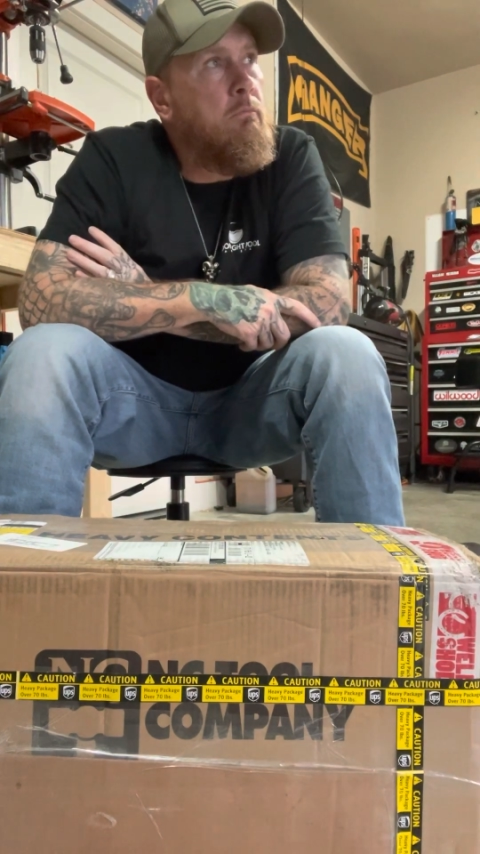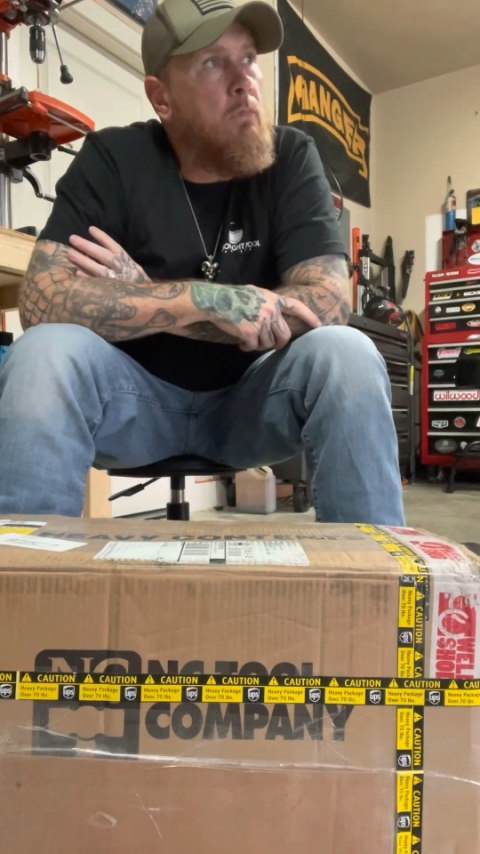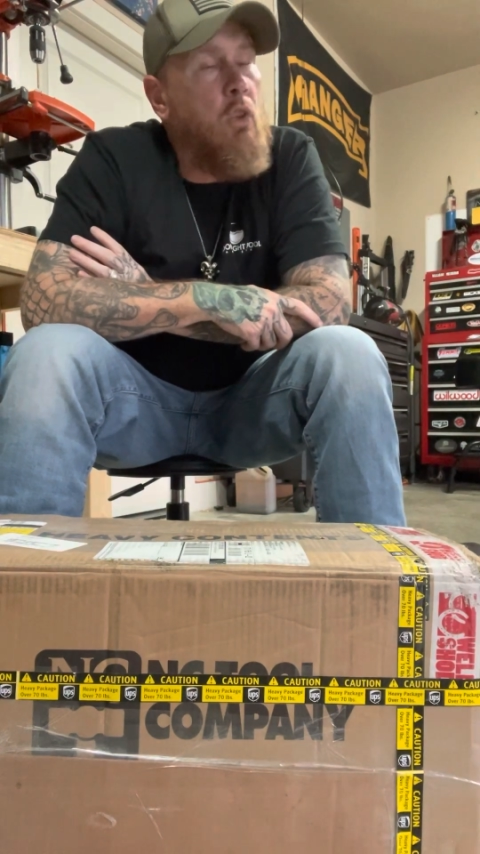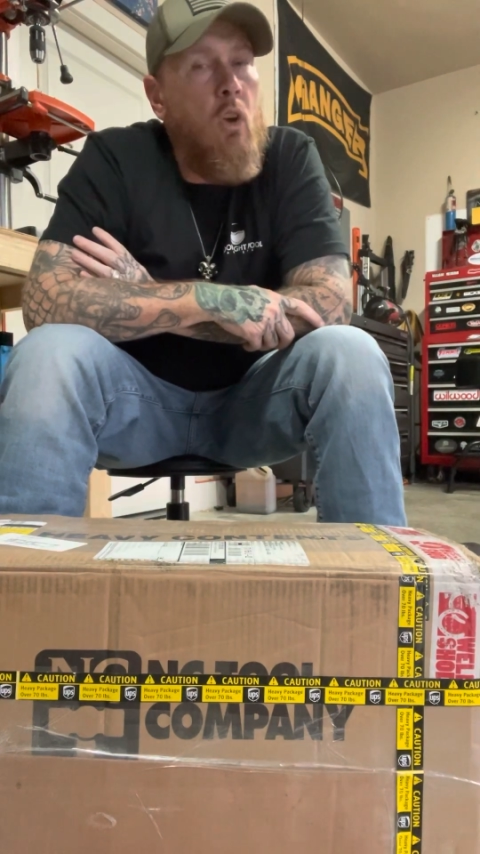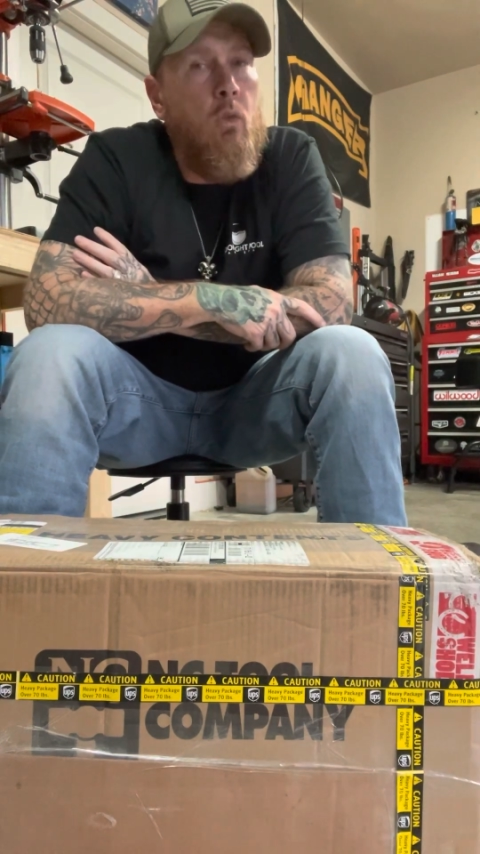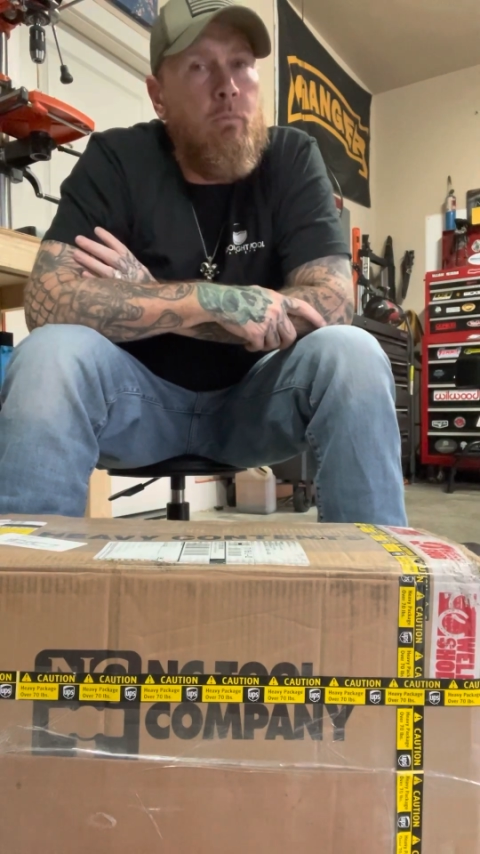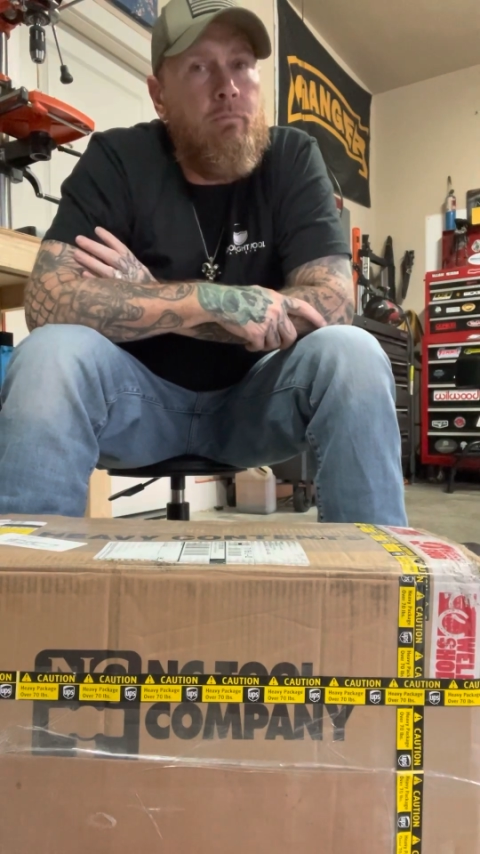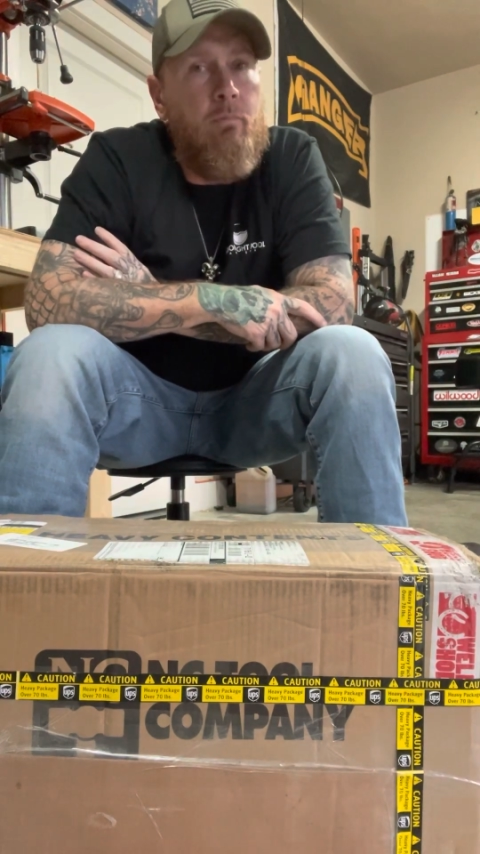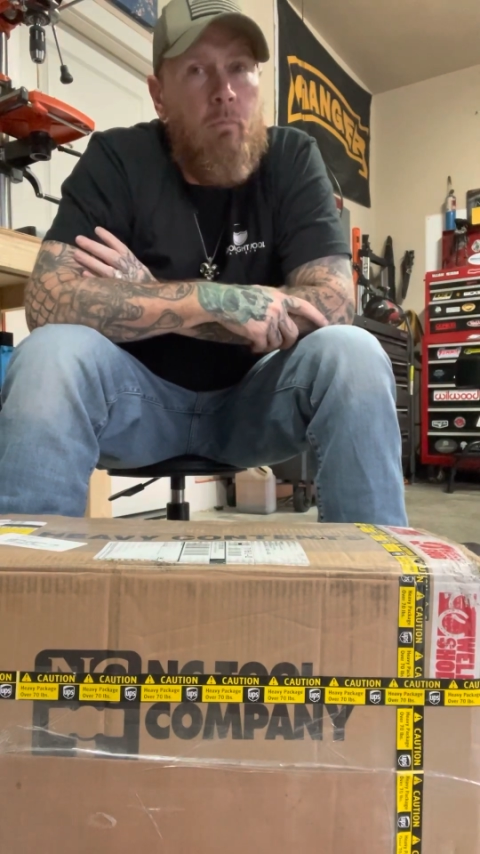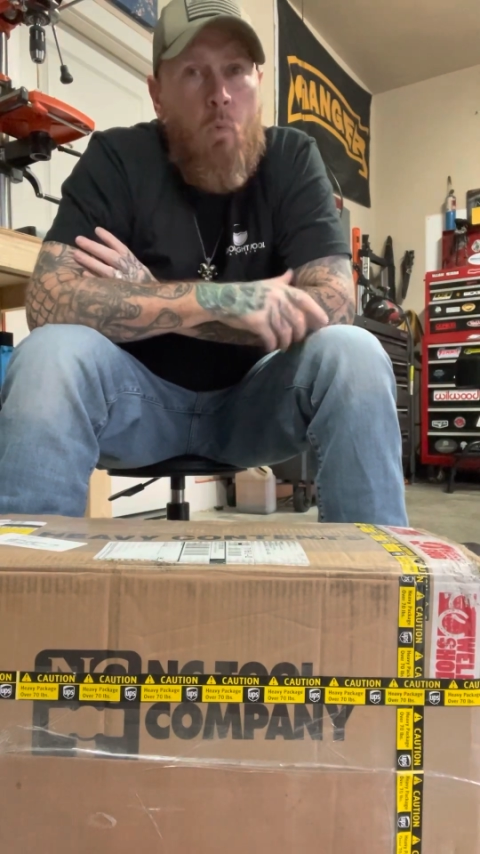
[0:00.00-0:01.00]
you know,
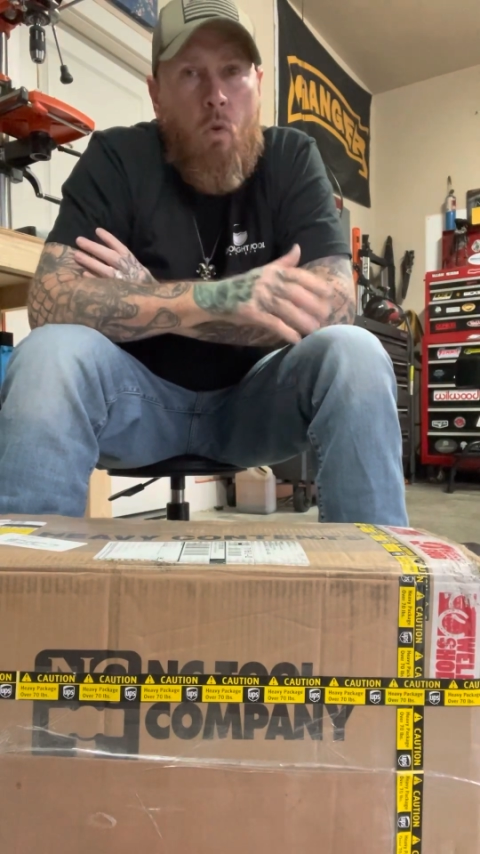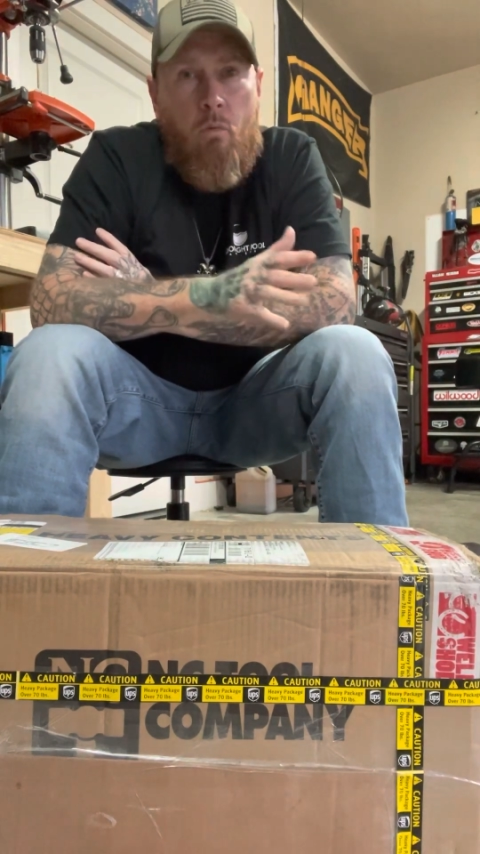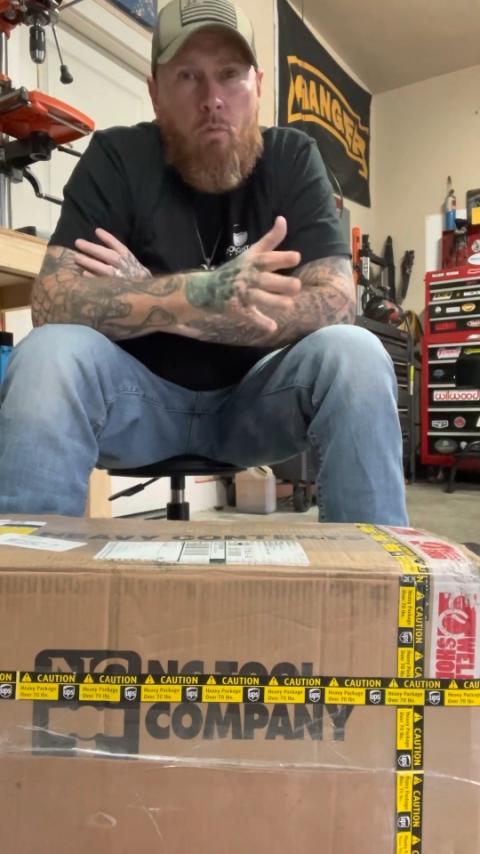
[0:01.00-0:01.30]
more